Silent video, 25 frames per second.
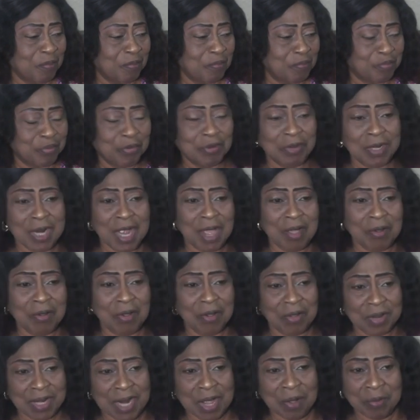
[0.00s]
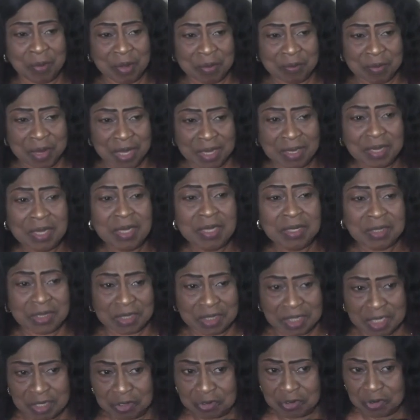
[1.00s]
put down other women
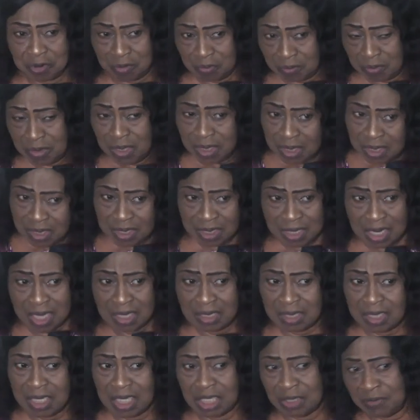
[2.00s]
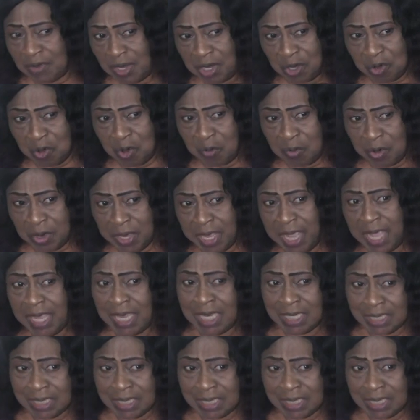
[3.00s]
syndrome, yes, it's very common here.